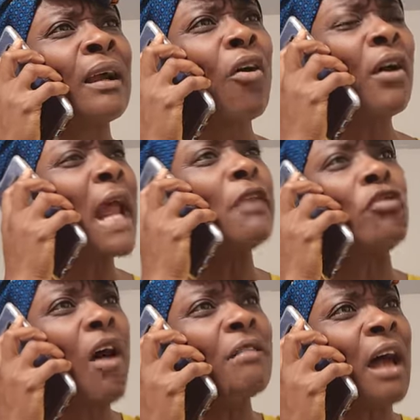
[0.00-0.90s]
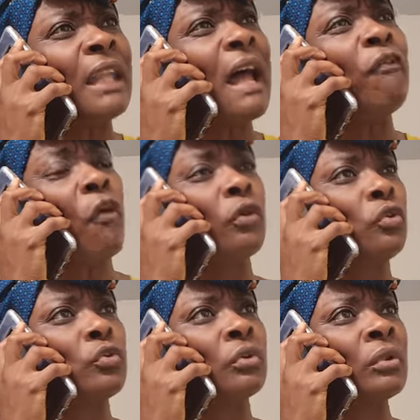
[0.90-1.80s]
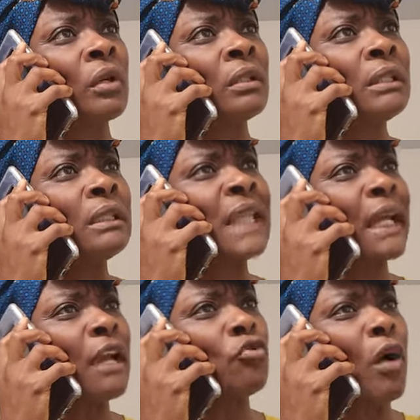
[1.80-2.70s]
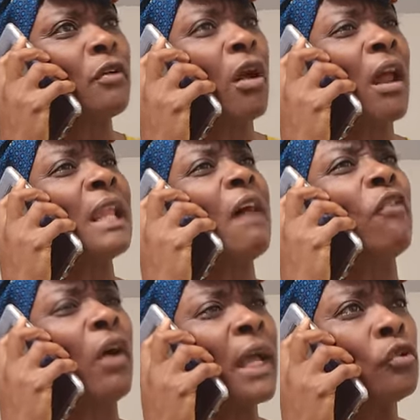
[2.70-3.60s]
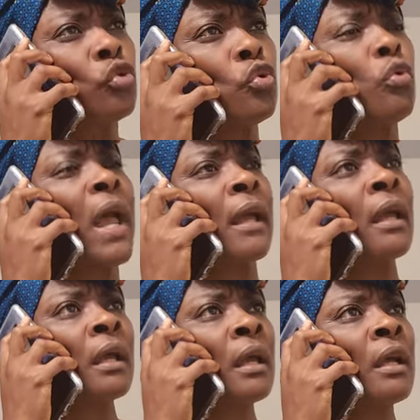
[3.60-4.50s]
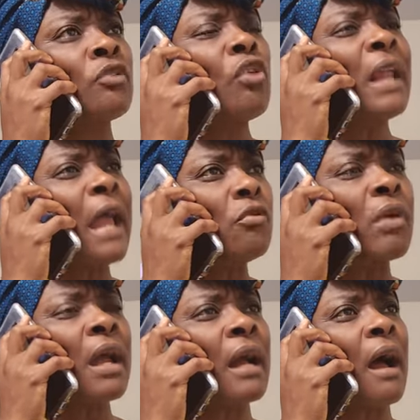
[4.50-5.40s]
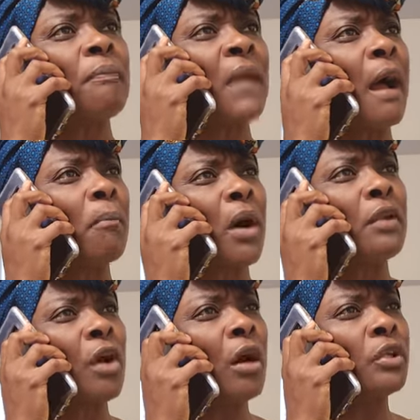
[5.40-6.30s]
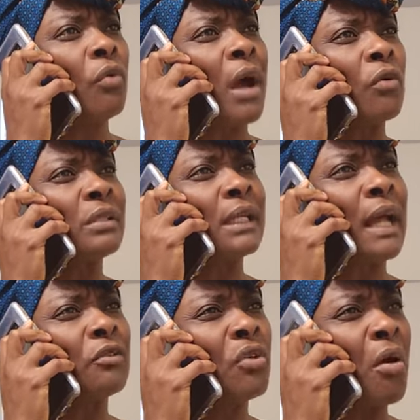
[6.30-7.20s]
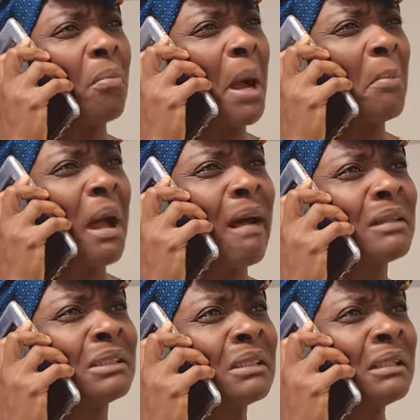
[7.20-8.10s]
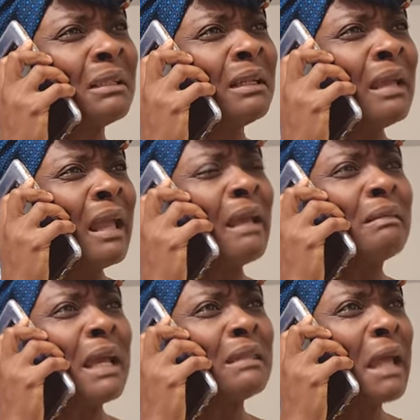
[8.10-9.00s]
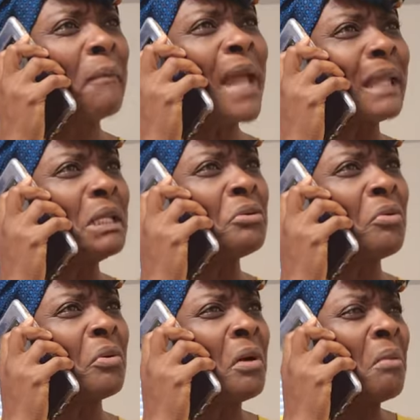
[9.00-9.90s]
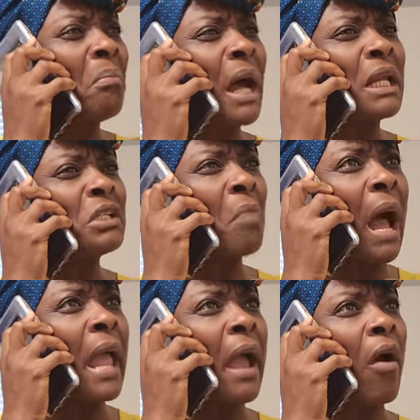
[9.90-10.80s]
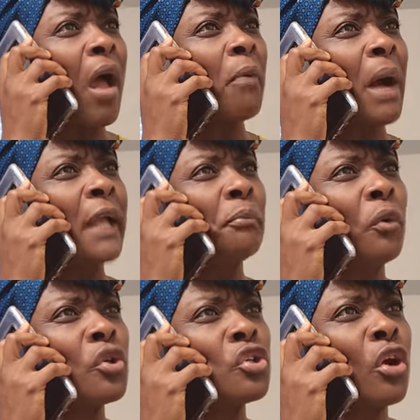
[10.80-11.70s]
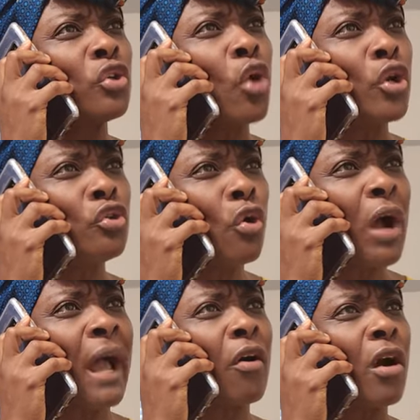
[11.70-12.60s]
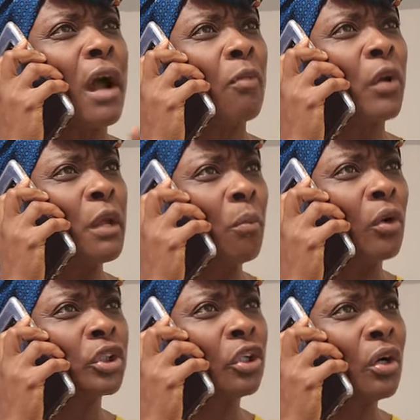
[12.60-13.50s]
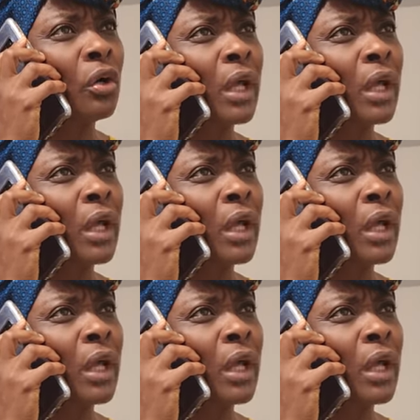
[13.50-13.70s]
on another level too. Take it to another level and do it so that you can calm down. But no, you want to go sit down to your mom's house and then tell me I need to manage my anger and my emotion. Don't you know anger comes with emotion?